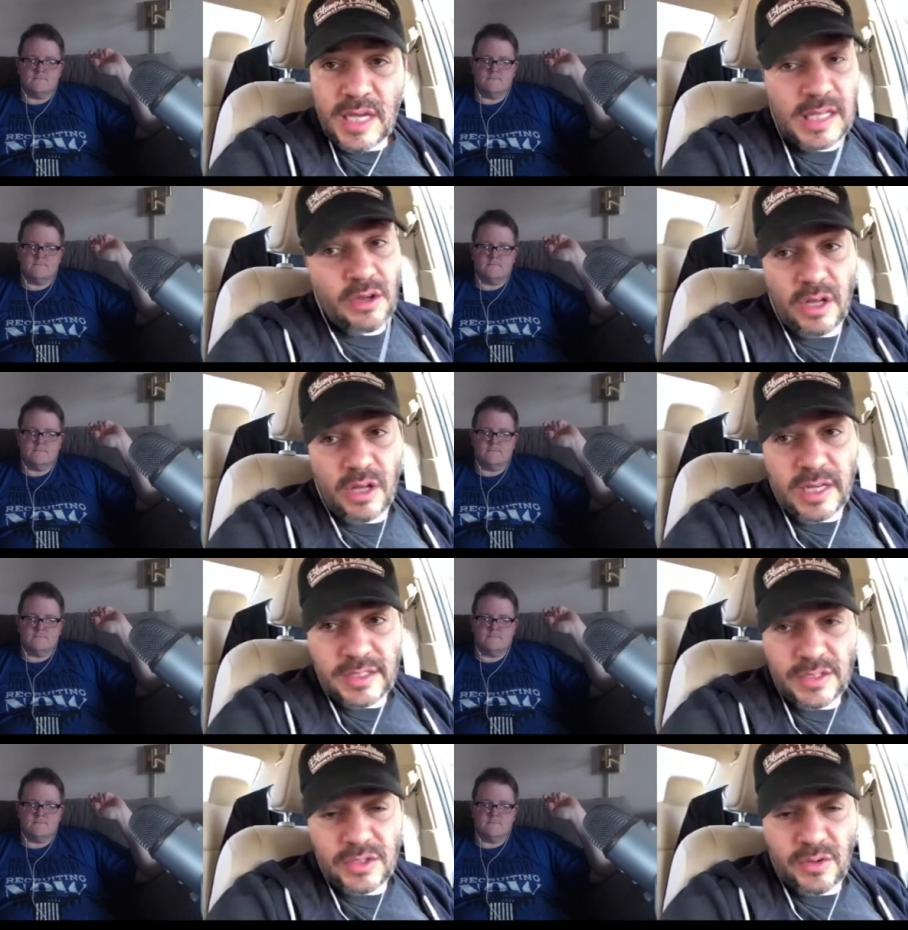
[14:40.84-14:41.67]
Speaker 1: telling
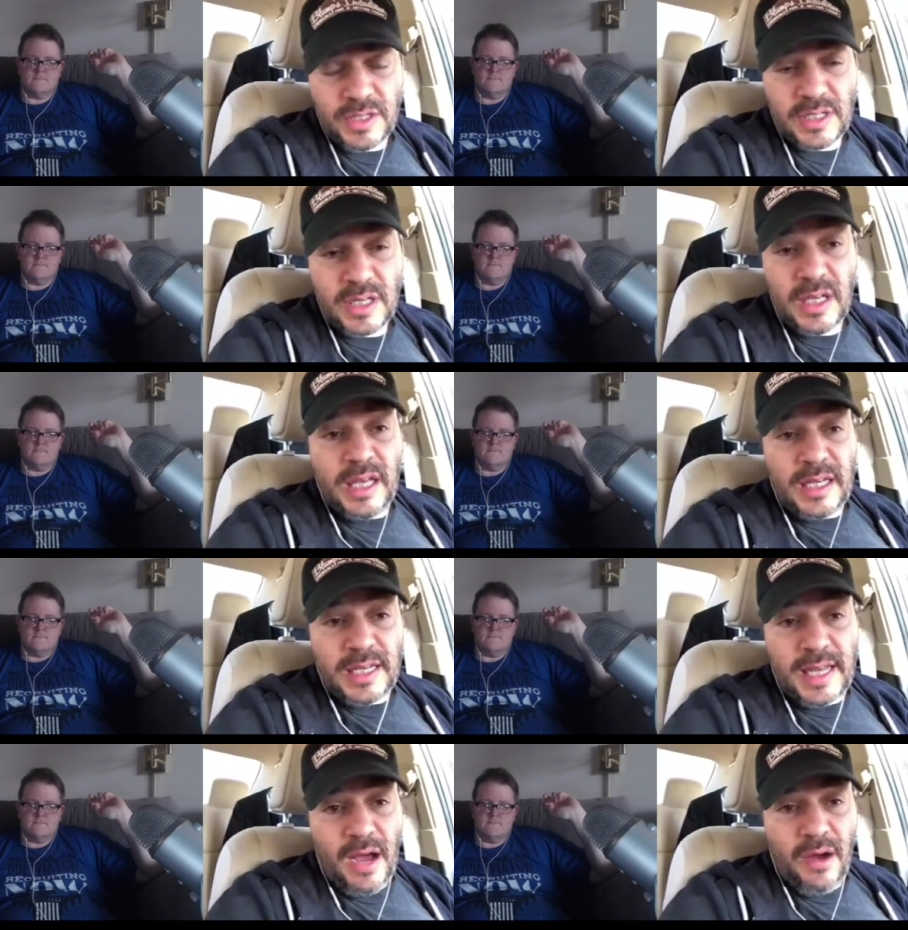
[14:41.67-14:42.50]
all kinds of stories.
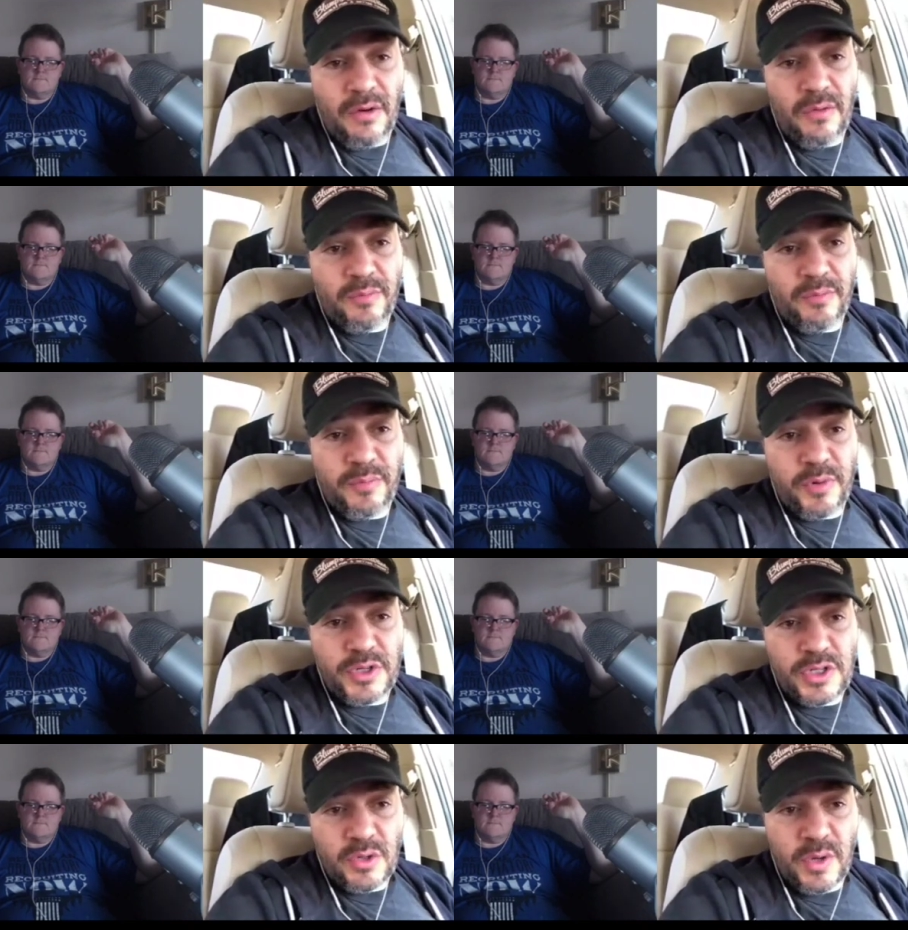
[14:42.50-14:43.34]
Now,
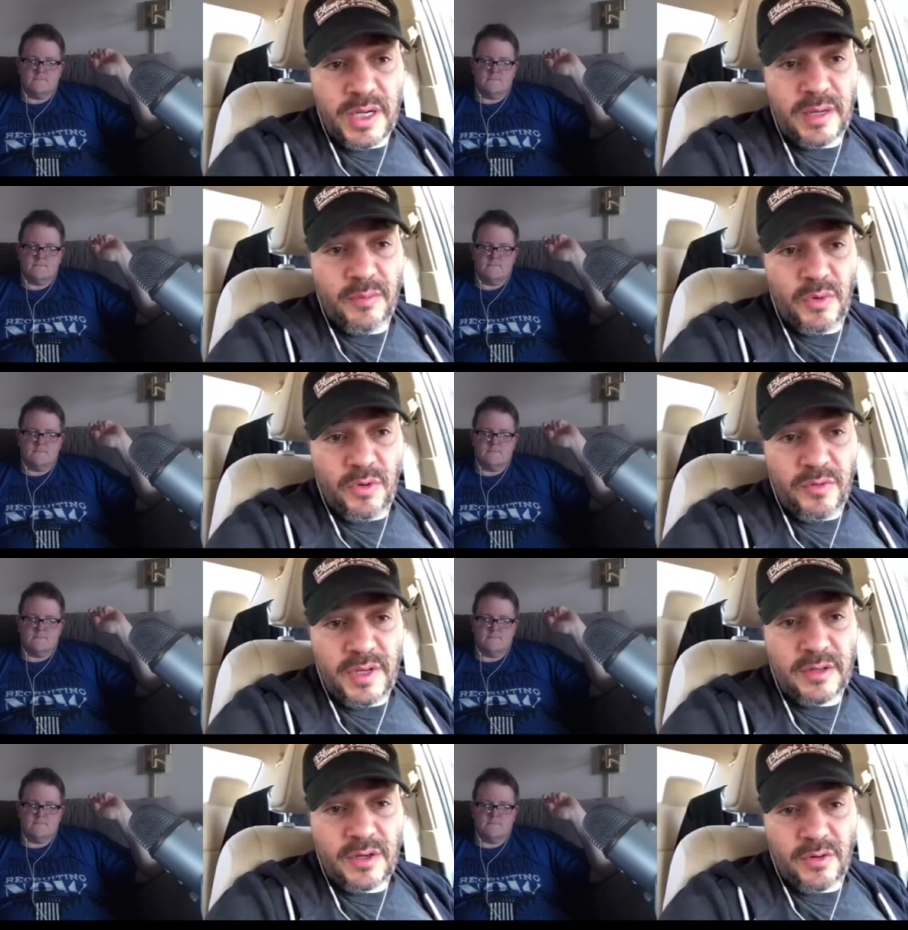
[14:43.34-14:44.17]
pursuing a
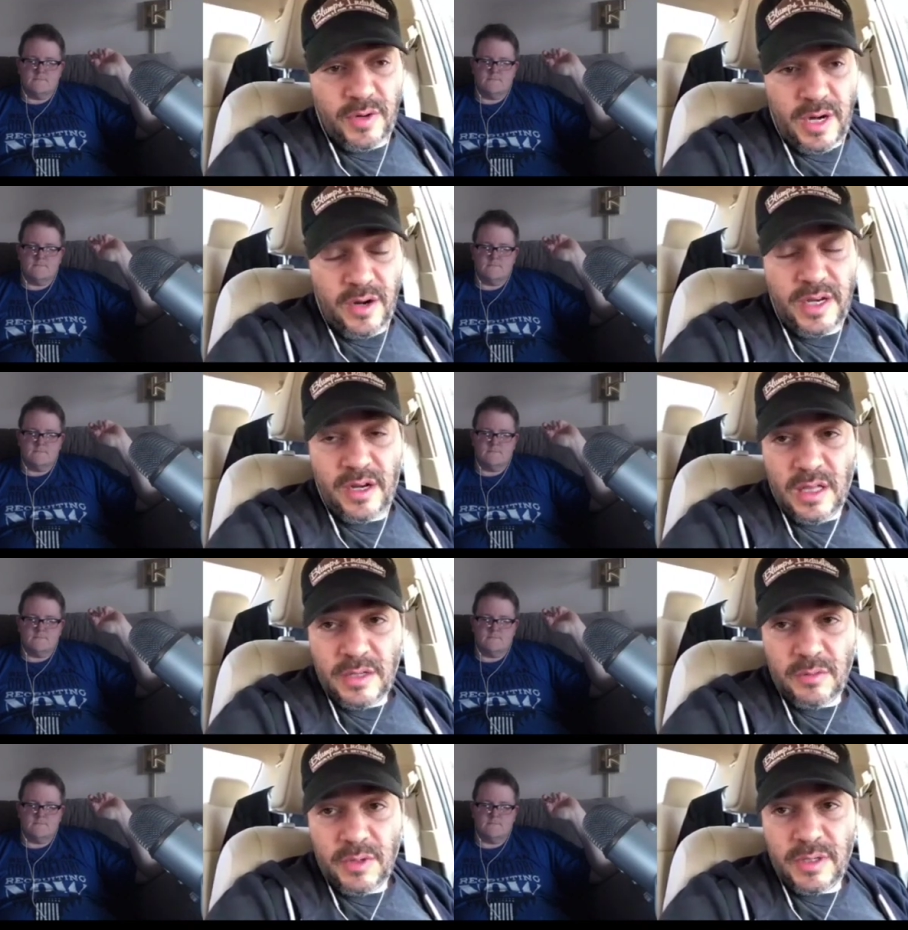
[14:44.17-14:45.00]
movie career in
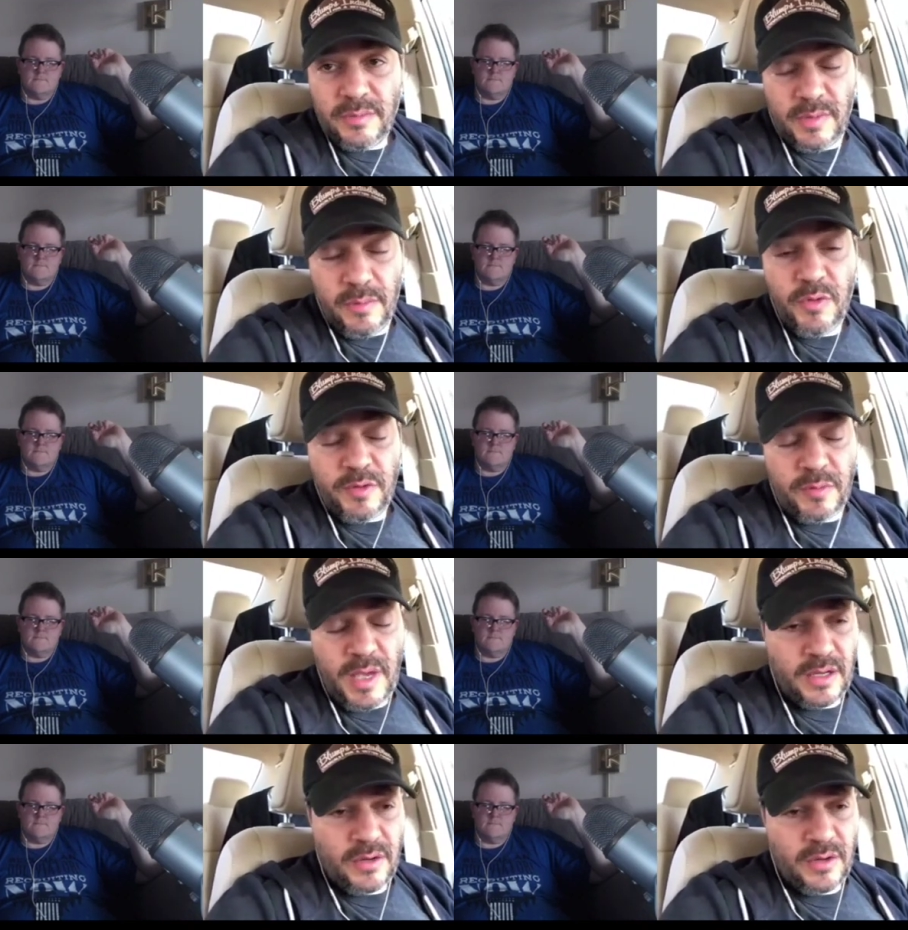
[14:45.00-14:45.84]
Hollywood, a, a movie
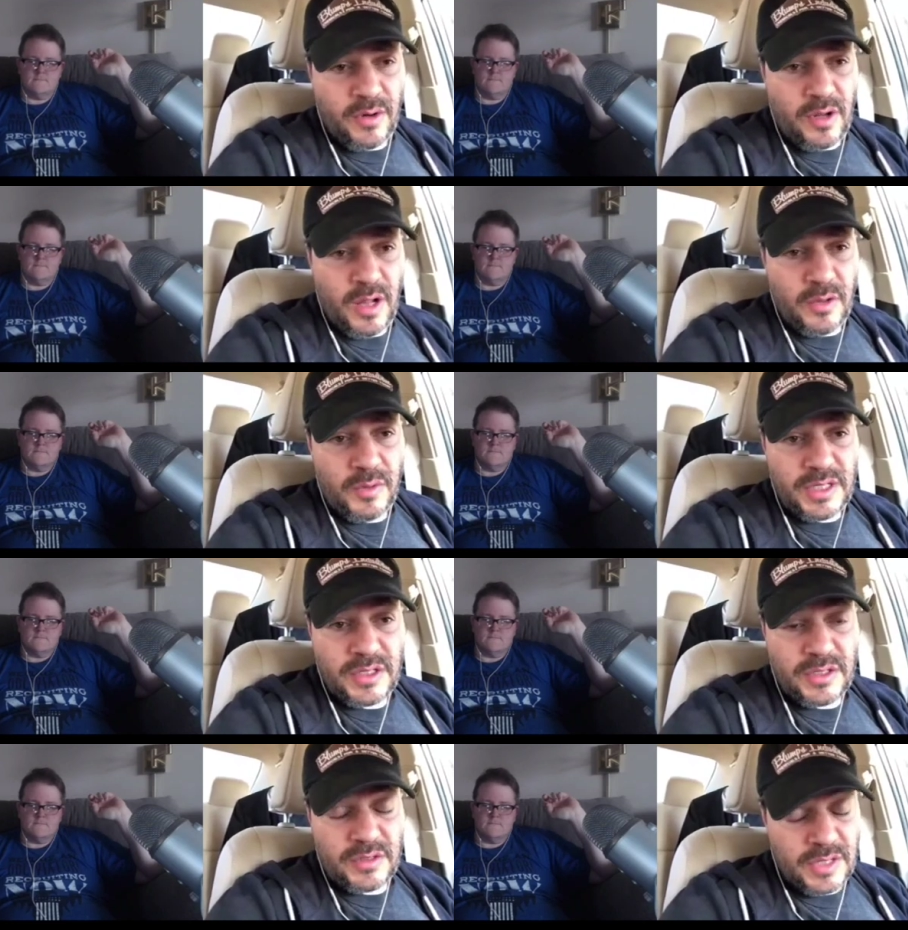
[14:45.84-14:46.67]
making career in Hollywood
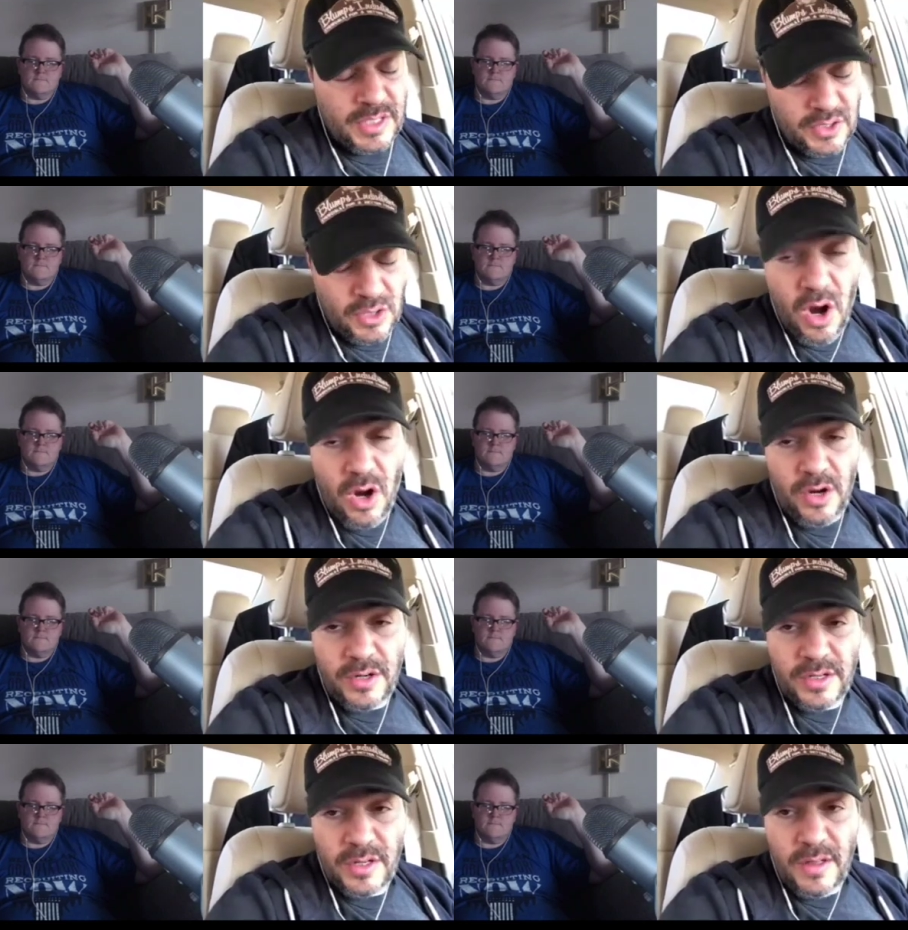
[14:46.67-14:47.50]
is is
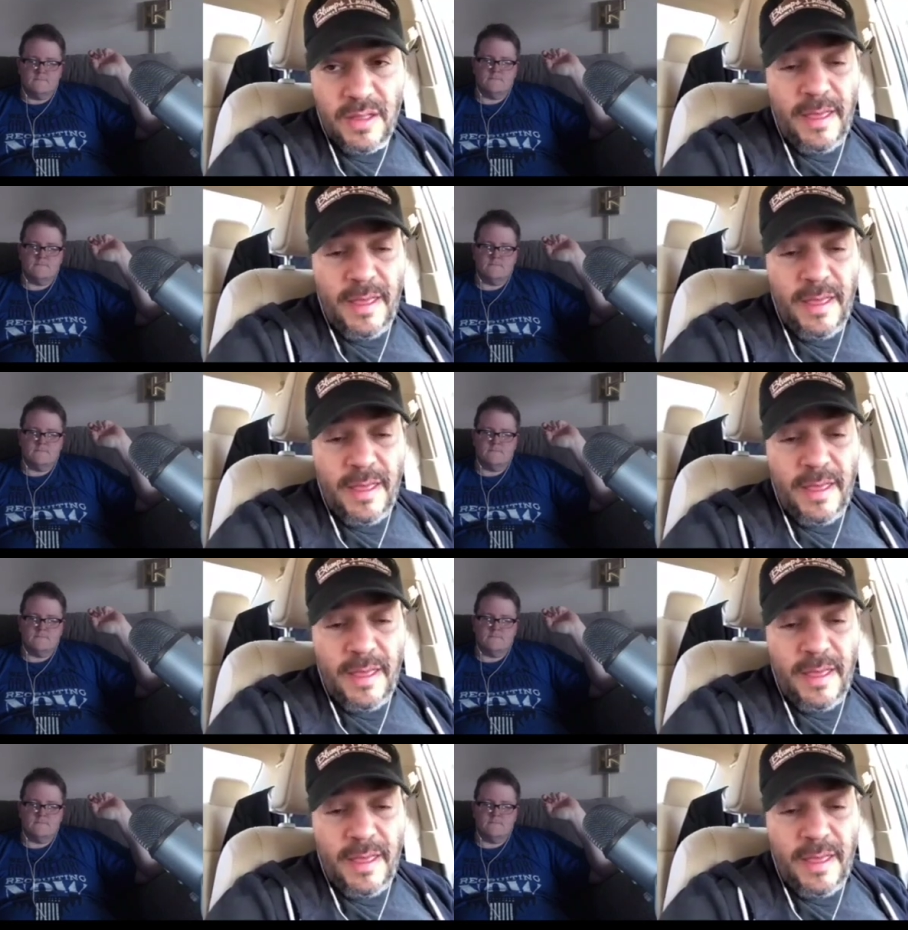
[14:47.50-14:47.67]
hard.